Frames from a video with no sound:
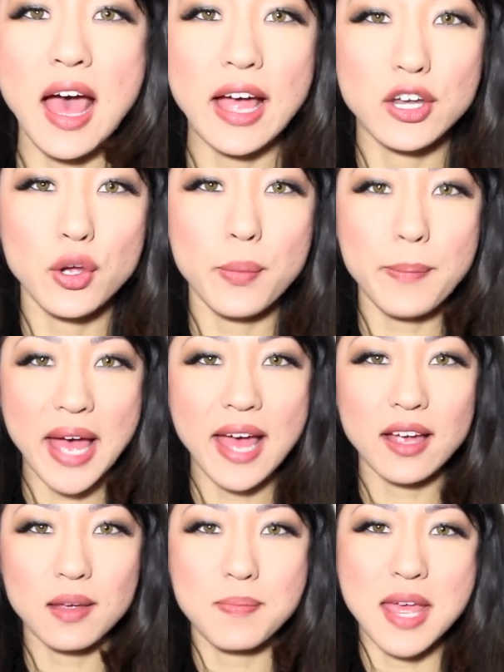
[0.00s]
I know
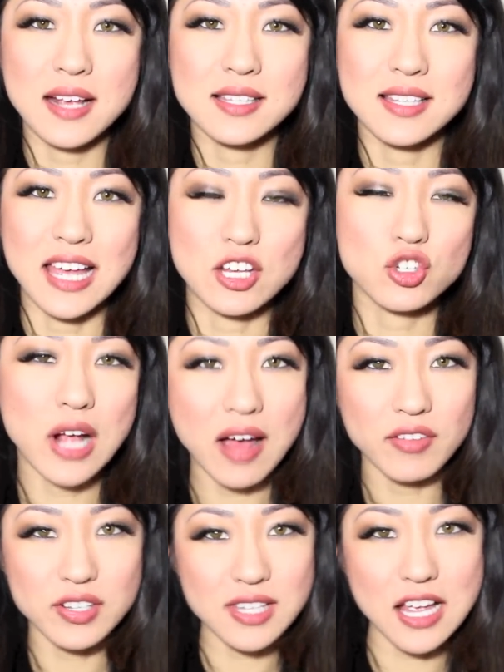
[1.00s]
MAC makes like
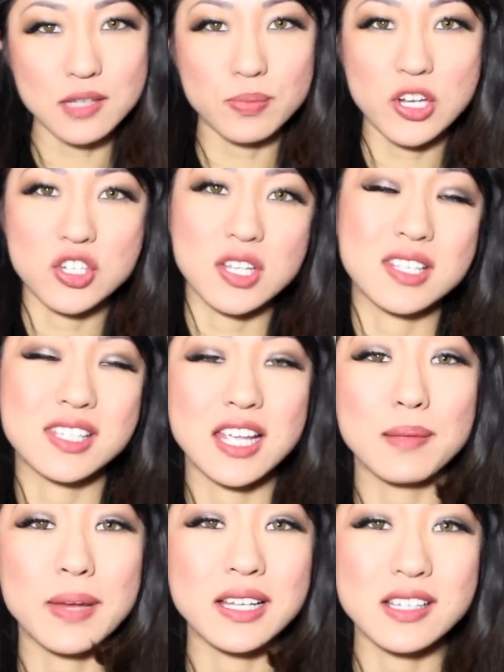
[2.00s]
travel-size brushes.
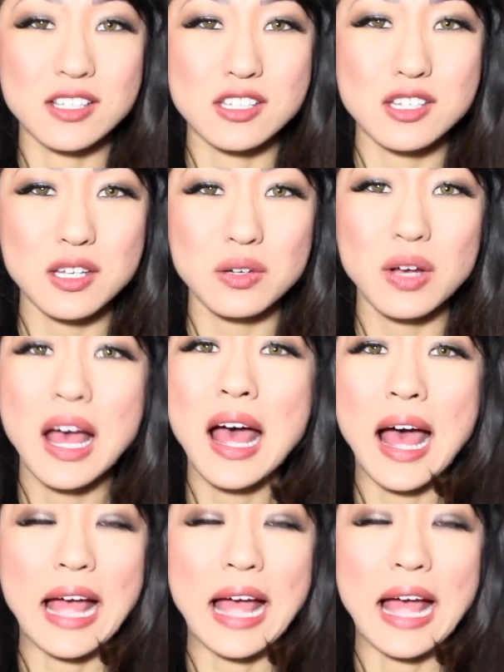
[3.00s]
Sigma does too.